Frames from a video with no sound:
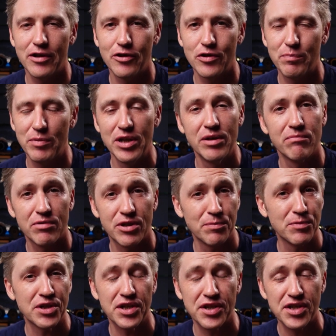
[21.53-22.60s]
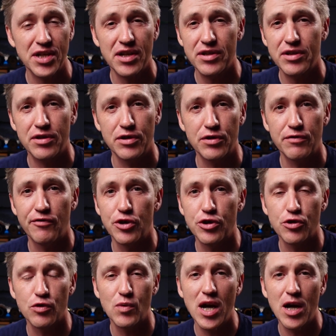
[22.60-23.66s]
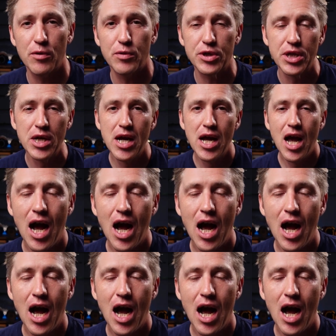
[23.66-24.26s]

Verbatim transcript: There's been some success, there's fish around,